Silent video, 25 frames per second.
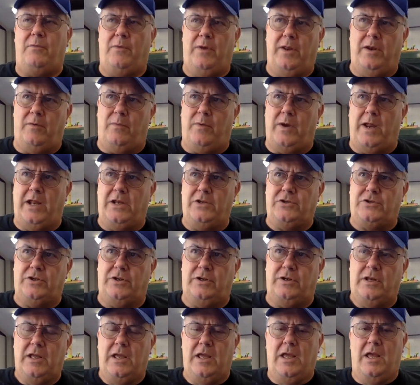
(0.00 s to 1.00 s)

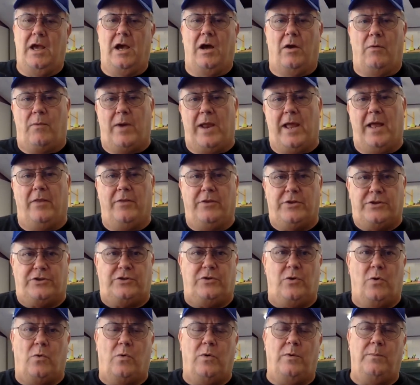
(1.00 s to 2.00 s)
rearranging around the
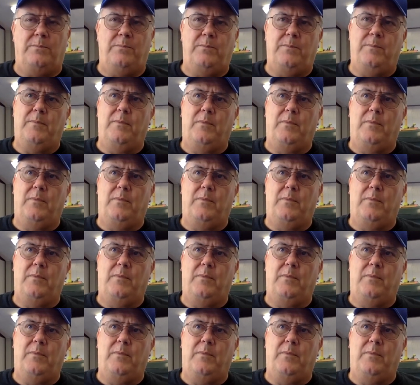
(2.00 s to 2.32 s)
storm.